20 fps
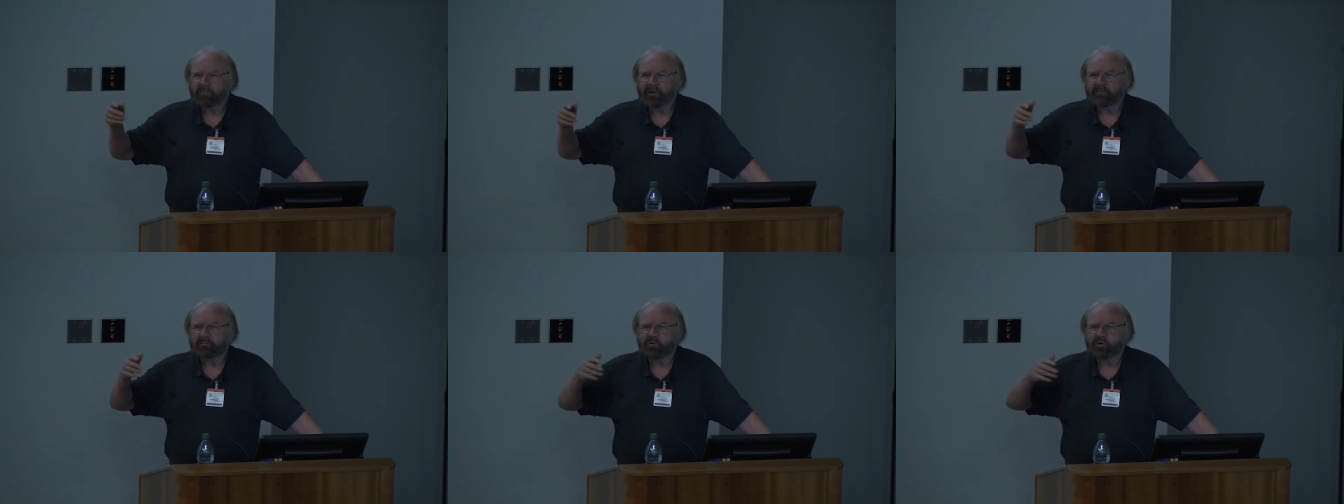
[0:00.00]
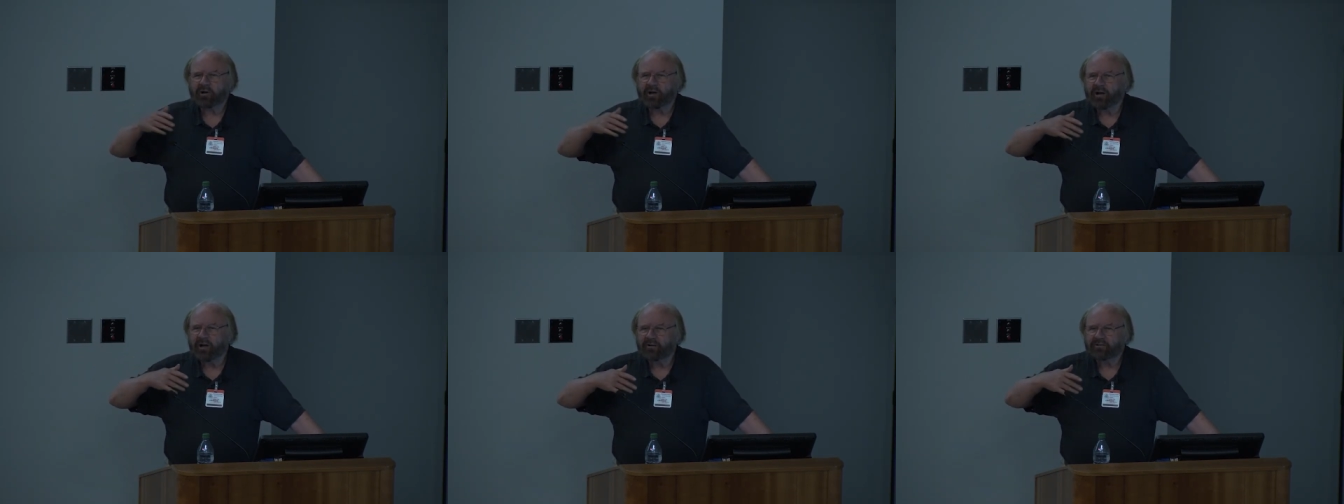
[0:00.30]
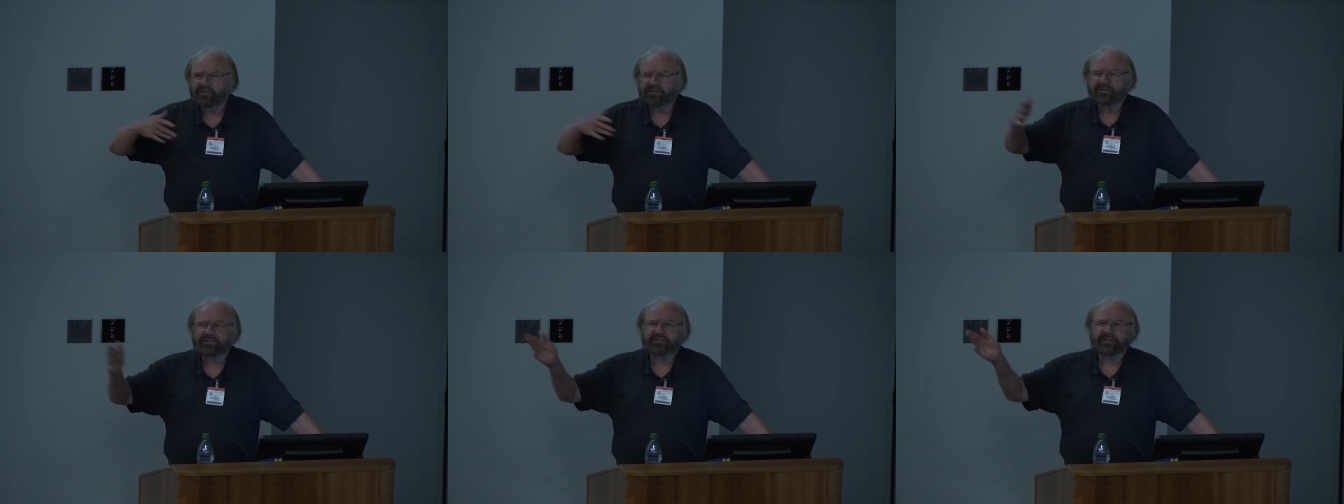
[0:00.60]
People
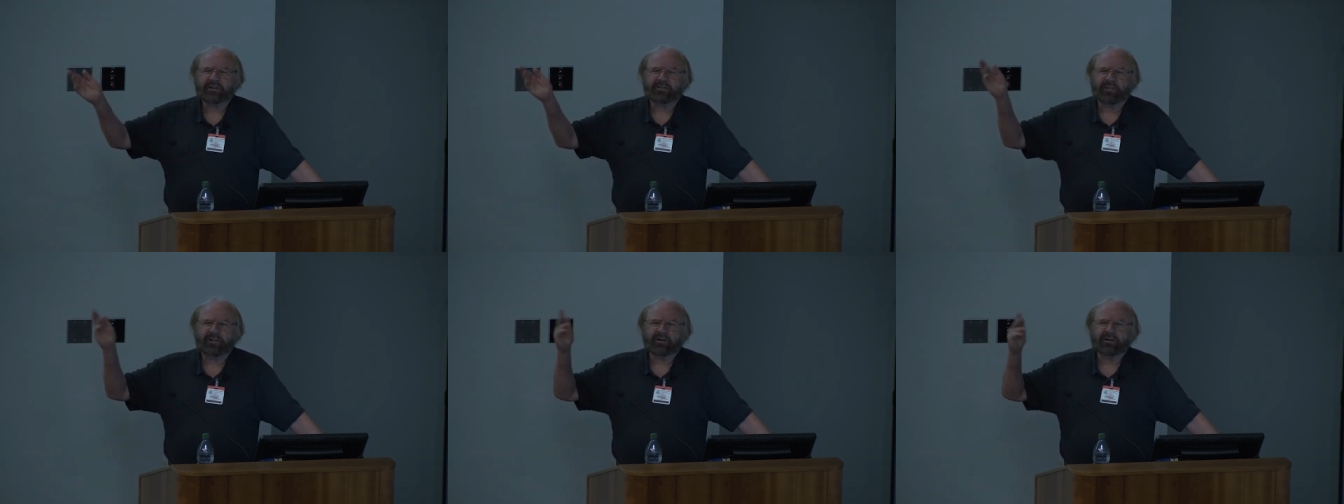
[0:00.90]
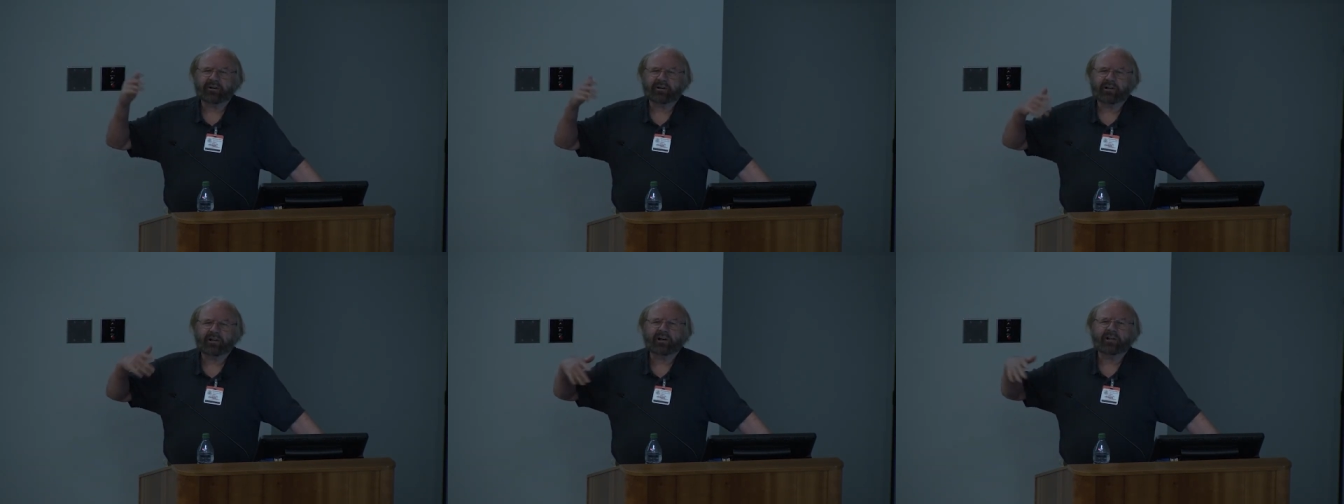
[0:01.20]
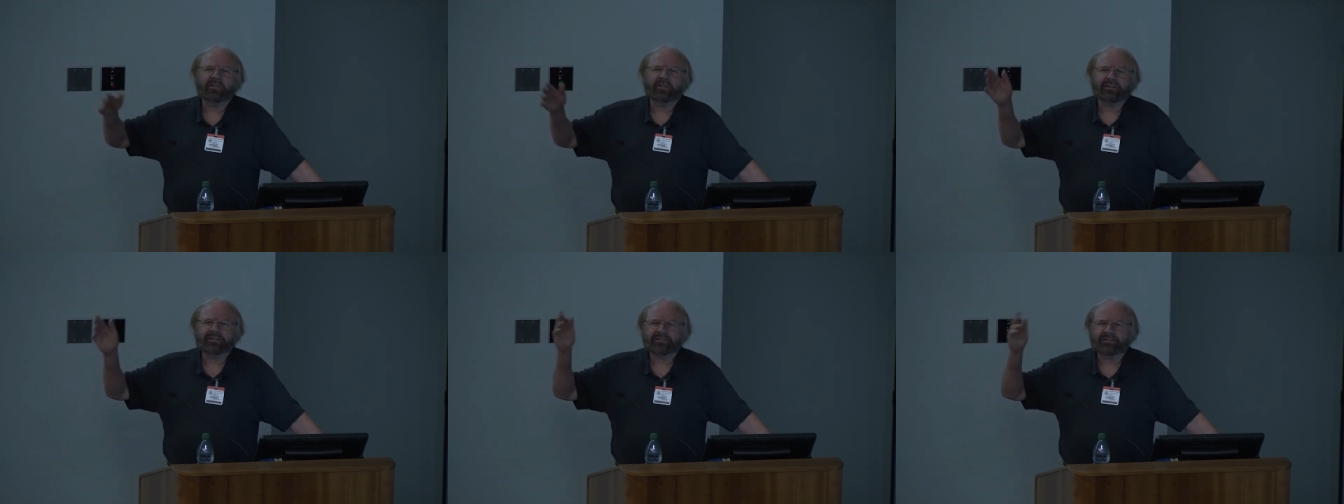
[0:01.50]
can't just sit there and
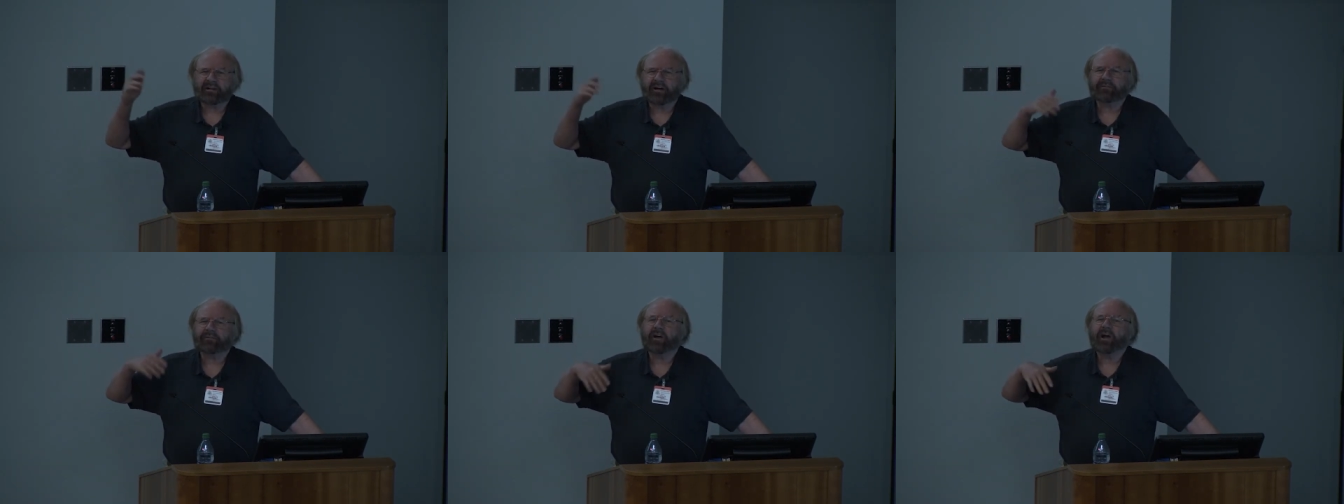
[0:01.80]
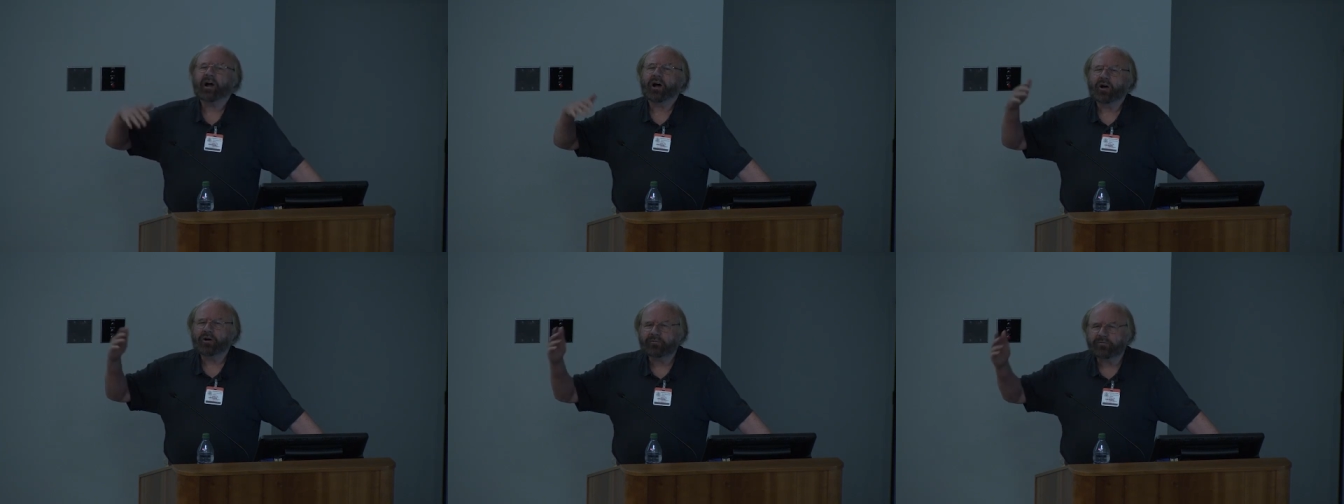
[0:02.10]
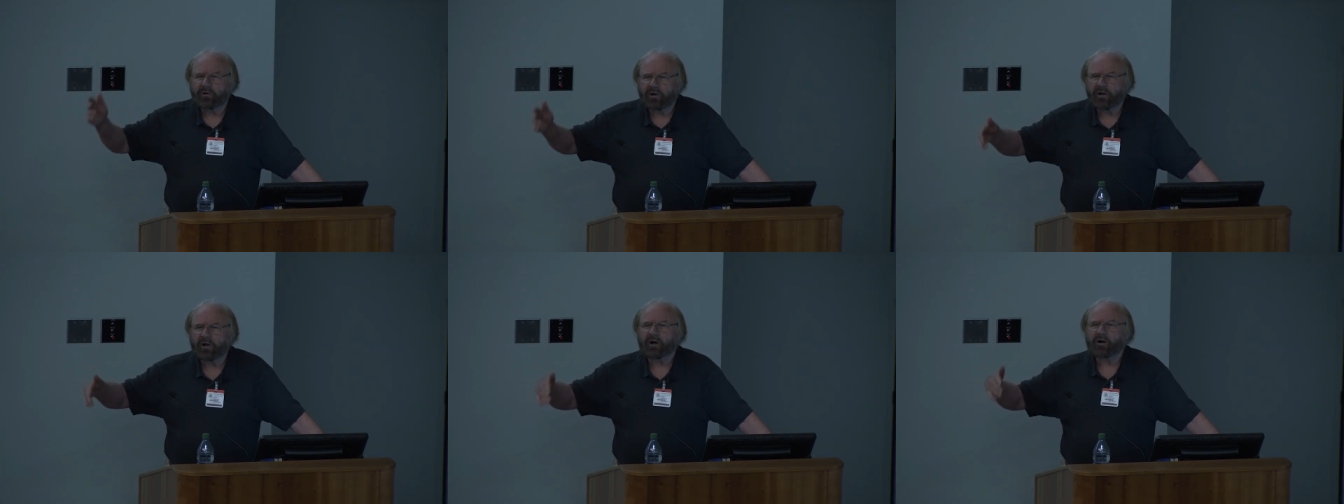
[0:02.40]
learn this stuff
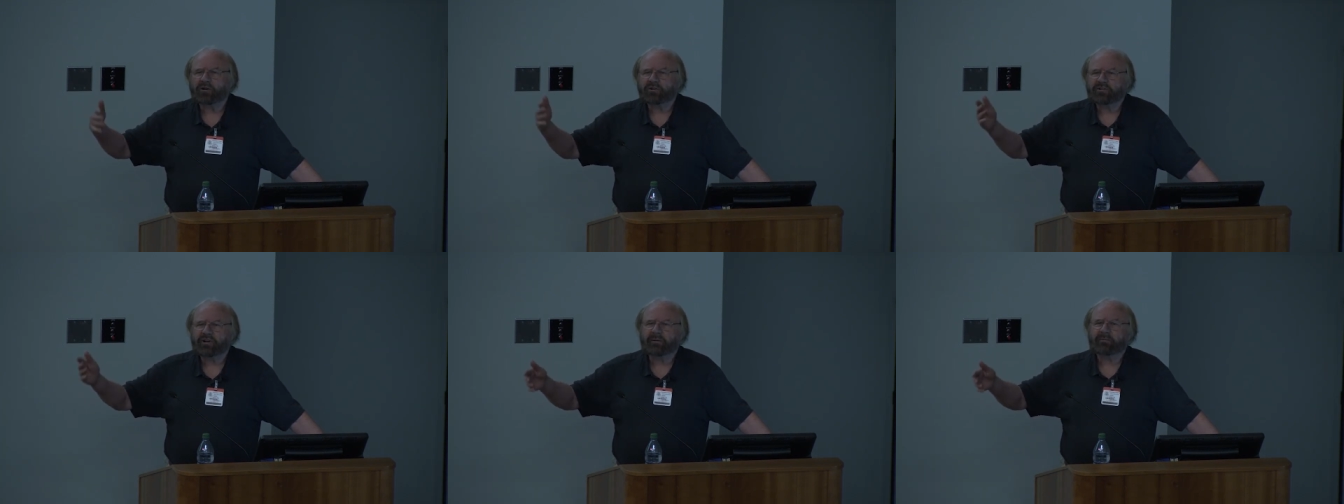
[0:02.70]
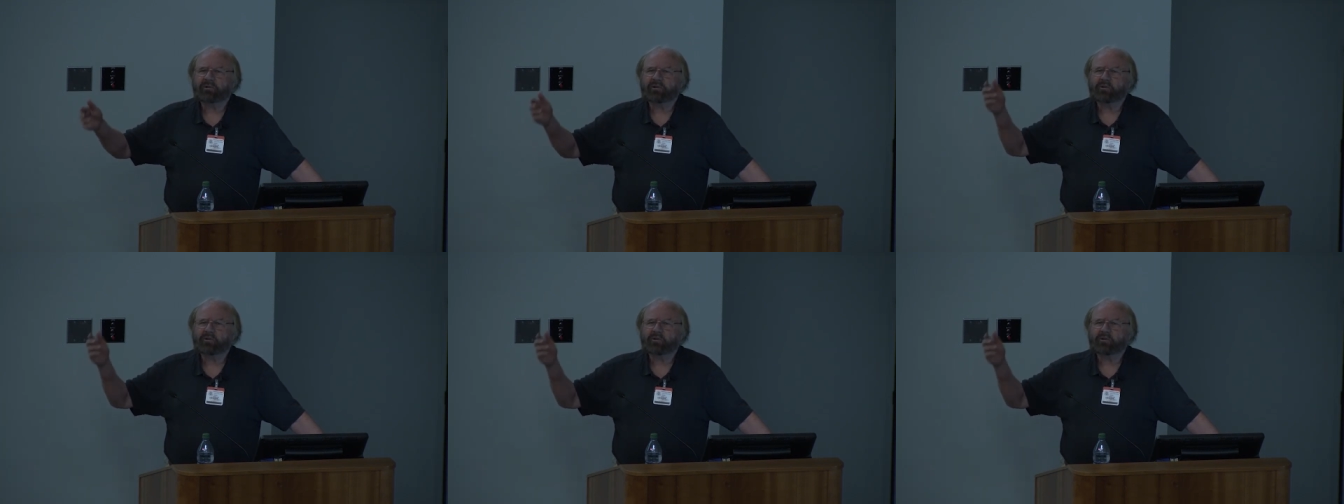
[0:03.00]
over a long time.